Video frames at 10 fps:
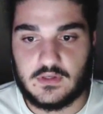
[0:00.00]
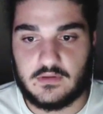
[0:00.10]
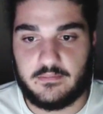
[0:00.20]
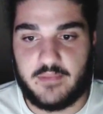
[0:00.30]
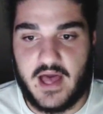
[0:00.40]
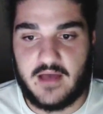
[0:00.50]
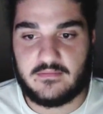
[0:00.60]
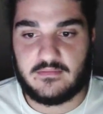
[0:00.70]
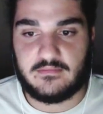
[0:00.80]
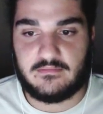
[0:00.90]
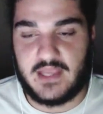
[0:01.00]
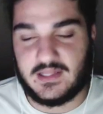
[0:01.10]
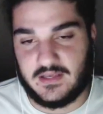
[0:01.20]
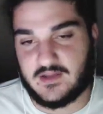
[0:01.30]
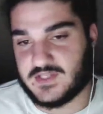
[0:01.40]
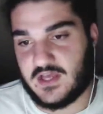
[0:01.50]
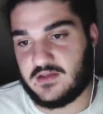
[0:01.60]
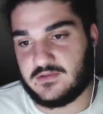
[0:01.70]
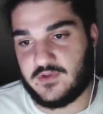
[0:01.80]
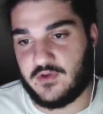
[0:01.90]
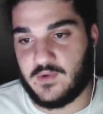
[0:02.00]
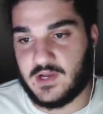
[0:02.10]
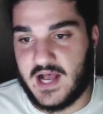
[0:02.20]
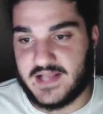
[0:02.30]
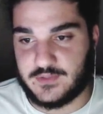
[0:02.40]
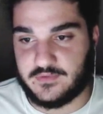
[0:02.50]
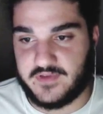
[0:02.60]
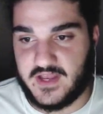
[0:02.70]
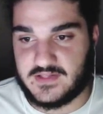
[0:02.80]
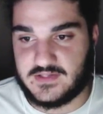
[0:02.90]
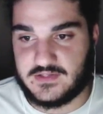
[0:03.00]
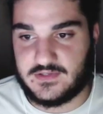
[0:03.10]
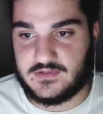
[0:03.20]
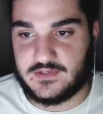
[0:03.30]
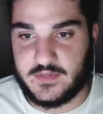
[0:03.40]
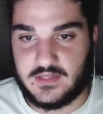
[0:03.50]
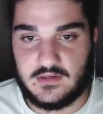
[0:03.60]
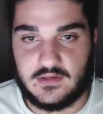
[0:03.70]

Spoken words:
But mainly because I don't want Arsenal fans to win.